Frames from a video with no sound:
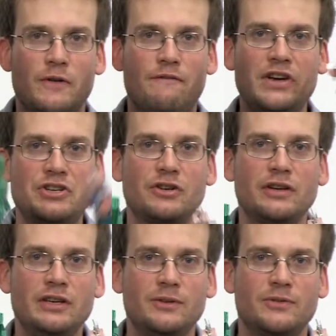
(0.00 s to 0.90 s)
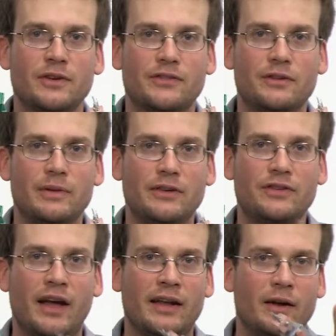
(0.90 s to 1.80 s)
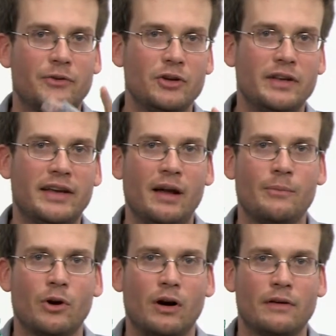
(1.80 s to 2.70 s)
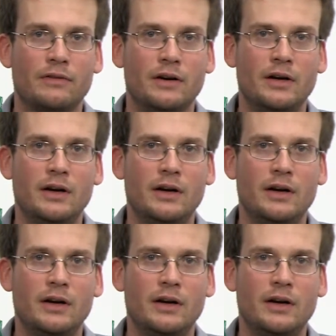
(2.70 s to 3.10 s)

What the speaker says: You're officially useless to me, Stan. Now turn the camera off.